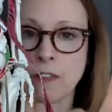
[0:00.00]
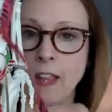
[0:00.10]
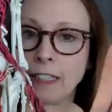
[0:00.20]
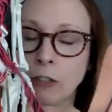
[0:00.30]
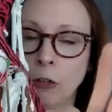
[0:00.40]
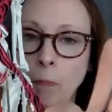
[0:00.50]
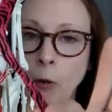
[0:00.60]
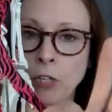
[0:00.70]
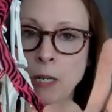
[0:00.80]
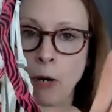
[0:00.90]
that little
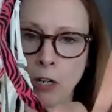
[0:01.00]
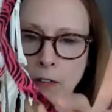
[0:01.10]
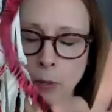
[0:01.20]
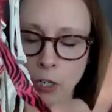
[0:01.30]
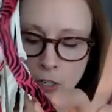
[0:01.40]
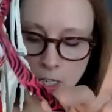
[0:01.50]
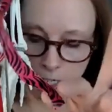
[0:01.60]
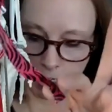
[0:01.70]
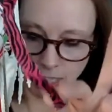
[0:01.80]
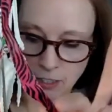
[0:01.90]
bony part
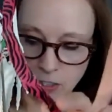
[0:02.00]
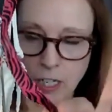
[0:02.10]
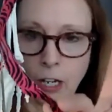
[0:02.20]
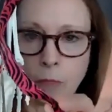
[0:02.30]
that's